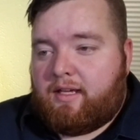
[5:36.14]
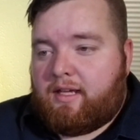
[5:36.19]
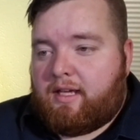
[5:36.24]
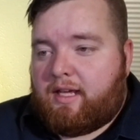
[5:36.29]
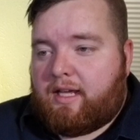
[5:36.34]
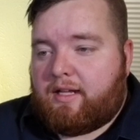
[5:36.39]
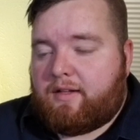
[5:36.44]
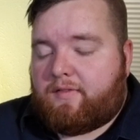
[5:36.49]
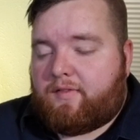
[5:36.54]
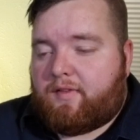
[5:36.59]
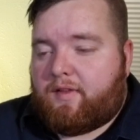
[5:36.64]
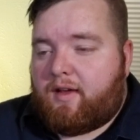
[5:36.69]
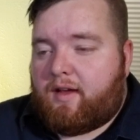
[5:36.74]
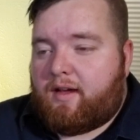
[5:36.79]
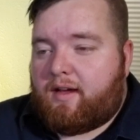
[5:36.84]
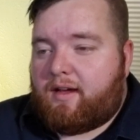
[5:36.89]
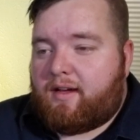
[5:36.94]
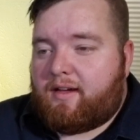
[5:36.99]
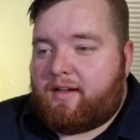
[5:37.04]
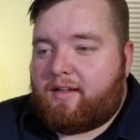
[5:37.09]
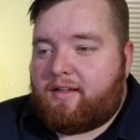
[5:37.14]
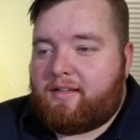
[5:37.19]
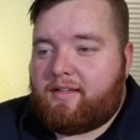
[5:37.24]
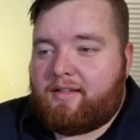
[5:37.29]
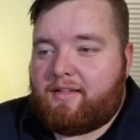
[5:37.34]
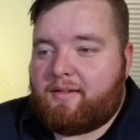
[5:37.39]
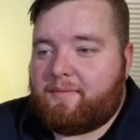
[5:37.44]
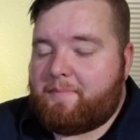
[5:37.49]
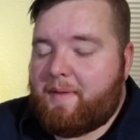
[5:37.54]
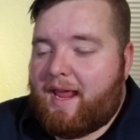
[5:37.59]
it's
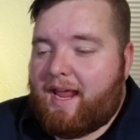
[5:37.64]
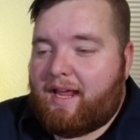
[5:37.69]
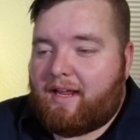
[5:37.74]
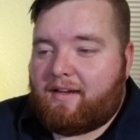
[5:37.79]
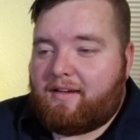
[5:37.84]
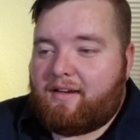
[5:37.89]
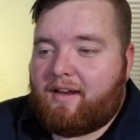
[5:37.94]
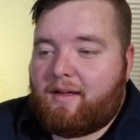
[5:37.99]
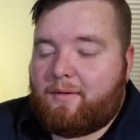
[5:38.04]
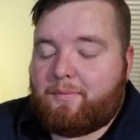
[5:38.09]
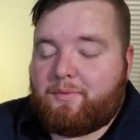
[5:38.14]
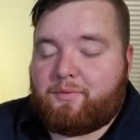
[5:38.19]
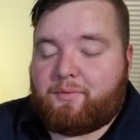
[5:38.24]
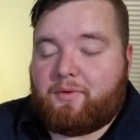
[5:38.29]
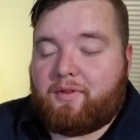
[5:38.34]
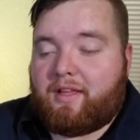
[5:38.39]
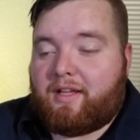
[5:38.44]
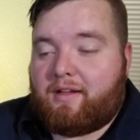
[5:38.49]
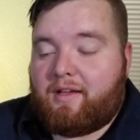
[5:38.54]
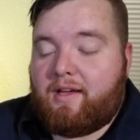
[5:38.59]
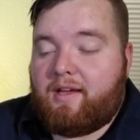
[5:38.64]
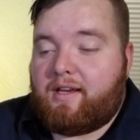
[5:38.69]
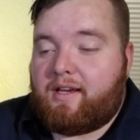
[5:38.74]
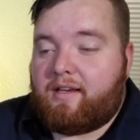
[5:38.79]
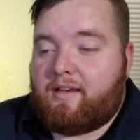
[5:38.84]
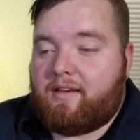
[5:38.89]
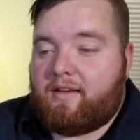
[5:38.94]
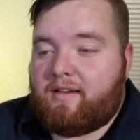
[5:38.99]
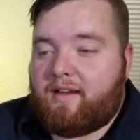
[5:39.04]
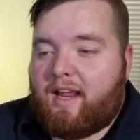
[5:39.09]
man, that was really good.